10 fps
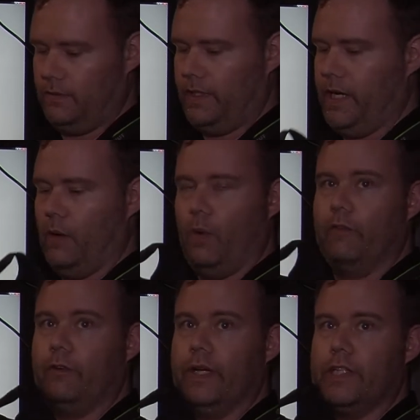you got
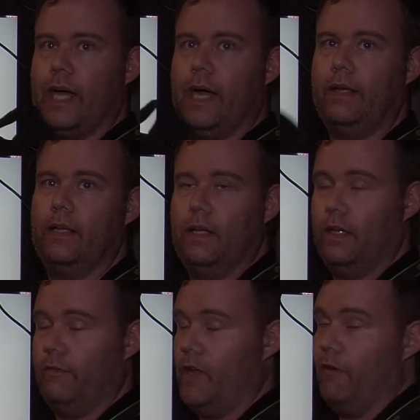one for each eye.
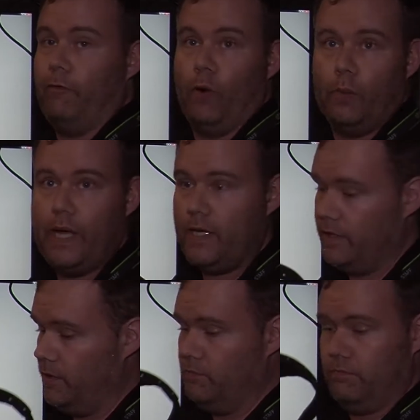If you have four-way, you can do